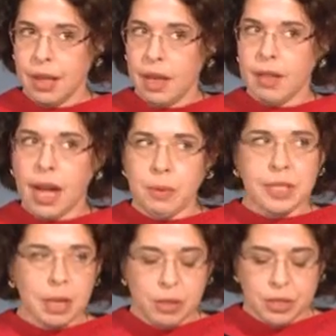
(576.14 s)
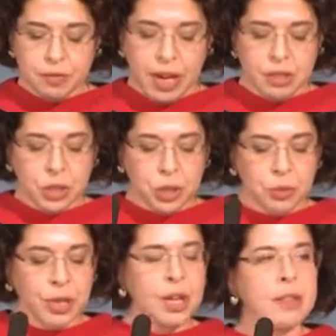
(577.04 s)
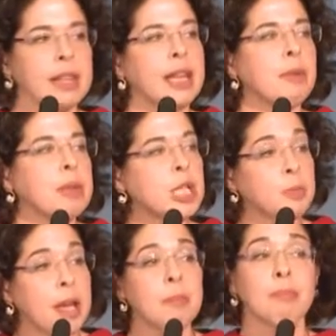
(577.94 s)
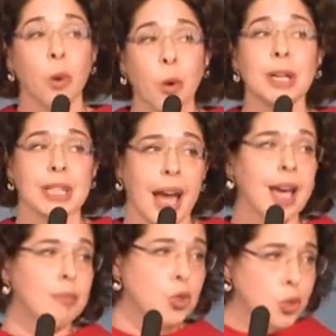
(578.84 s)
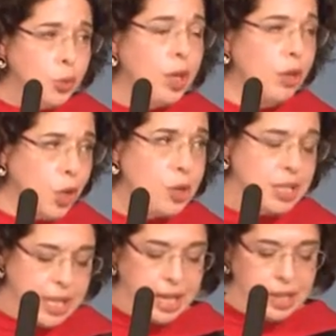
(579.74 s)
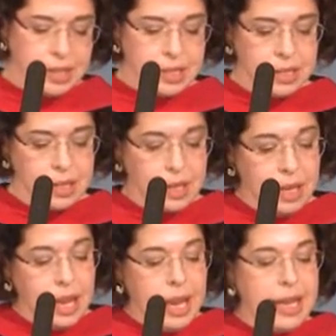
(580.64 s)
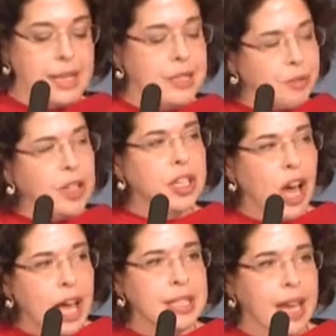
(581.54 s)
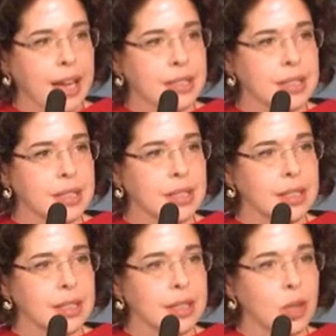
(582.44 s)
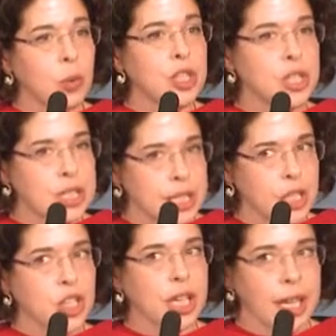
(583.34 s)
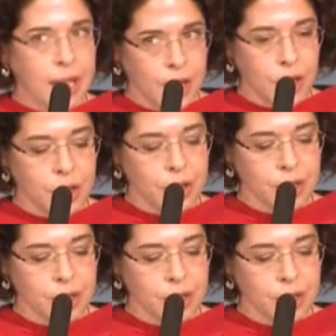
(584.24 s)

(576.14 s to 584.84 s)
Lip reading: that I was able to find a career that let me spend more time doing those things in a different context, which is teaching here.